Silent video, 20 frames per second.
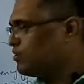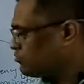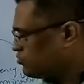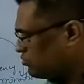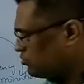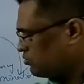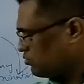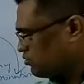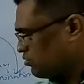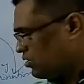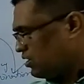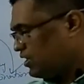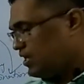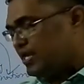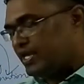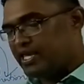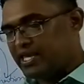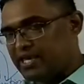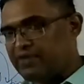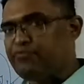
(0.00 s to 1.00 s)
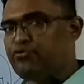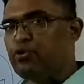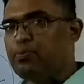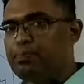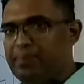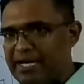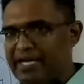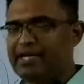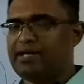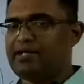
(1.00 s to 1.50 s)
So if you
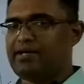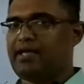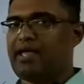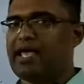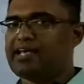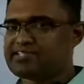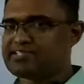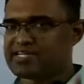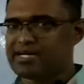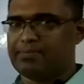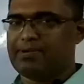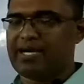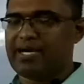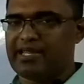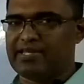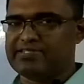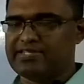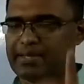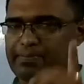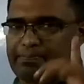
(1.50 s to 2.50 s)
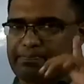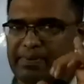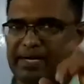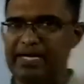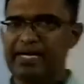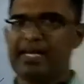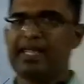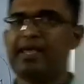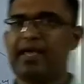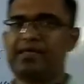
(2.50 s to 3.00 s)
print extra money, see,
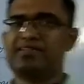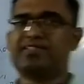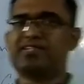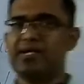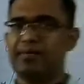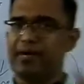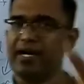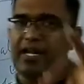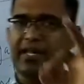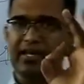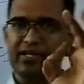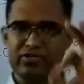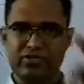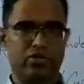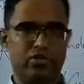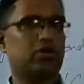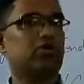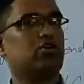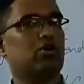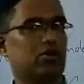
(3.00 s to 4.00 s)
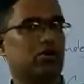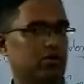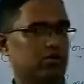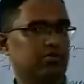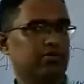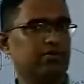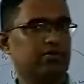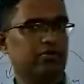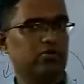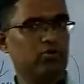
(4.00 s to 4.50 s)
printing extra money is not
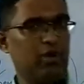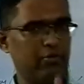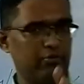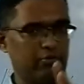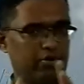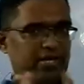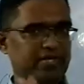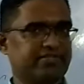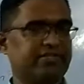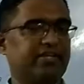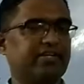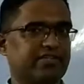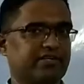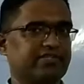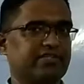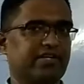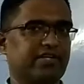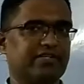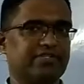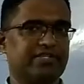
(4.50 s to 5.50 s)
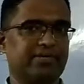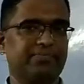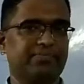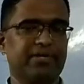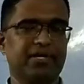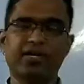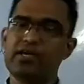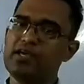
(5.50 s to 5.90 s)
wrong. You have to understand this concept.